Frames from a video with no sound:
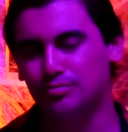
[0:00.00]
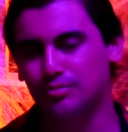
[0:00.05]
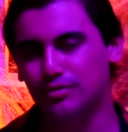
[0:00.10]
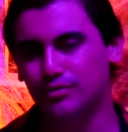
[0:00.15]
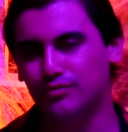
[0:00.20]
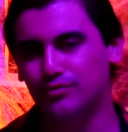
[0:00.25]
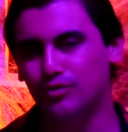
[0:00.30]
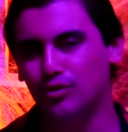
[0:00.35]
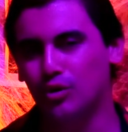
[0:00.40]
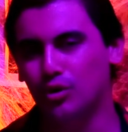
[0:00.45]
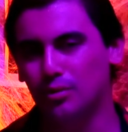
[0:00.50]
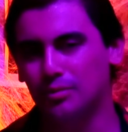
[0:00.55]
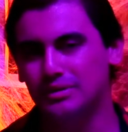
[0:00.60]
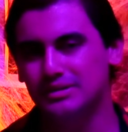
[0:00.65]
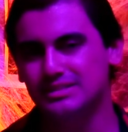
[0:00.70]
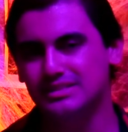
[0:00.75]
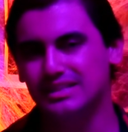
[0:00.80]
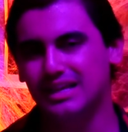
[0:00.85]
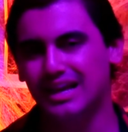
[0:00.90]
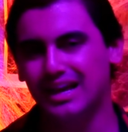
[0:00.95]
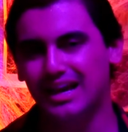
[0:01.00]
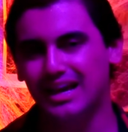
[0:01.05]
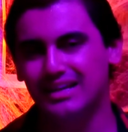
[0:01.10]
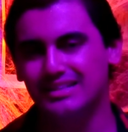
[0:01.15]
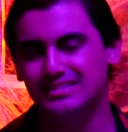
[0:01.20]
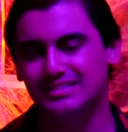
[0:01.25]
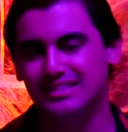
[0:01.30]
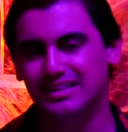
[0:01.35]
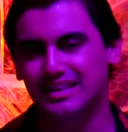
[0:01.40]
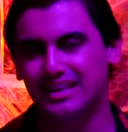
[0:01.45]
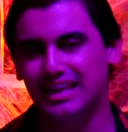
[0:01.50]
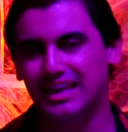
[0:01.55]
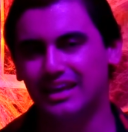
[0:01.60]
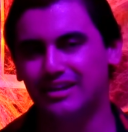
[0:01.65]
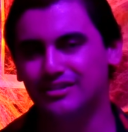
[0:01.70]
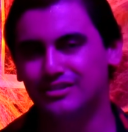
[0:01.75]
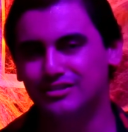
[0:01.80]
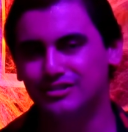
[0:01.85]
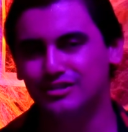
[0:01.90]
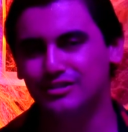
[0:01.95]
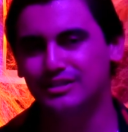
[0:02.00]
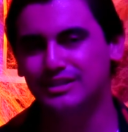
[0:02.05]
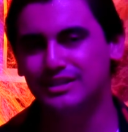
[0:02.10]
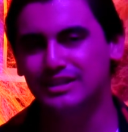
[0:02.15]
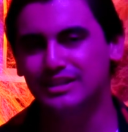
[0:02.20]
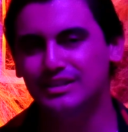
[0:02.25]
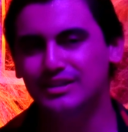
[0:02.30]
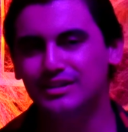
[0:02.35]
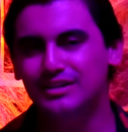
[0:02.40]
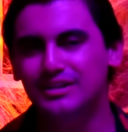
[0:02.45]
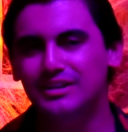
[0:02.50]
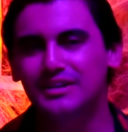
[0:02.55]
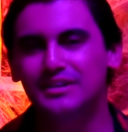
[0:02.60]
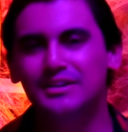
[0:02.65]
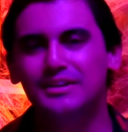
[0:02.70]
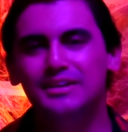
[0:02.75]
performance as the character here